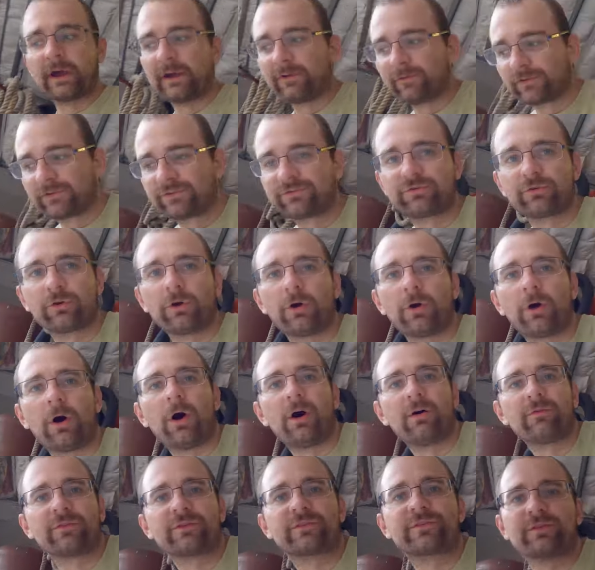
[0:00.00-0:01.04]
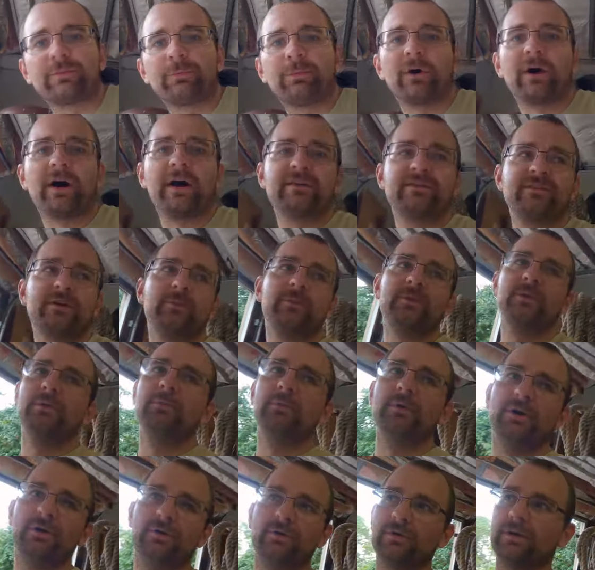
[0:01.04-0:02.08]
right, let's throw all of our supplies up in the
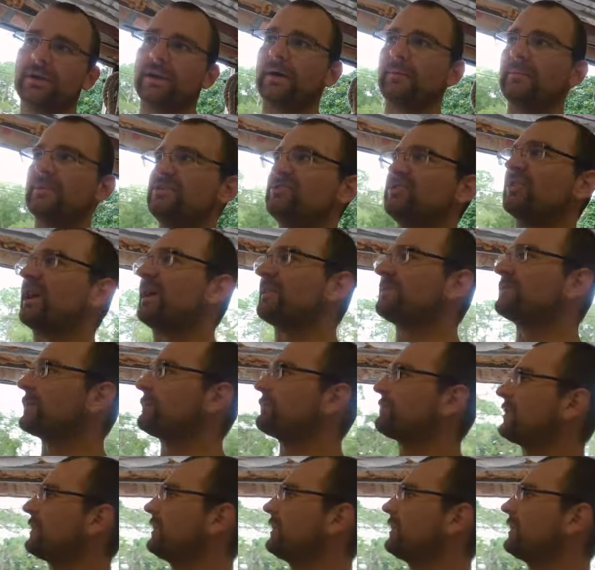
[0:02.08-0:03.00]
boat and I'll meet you guys up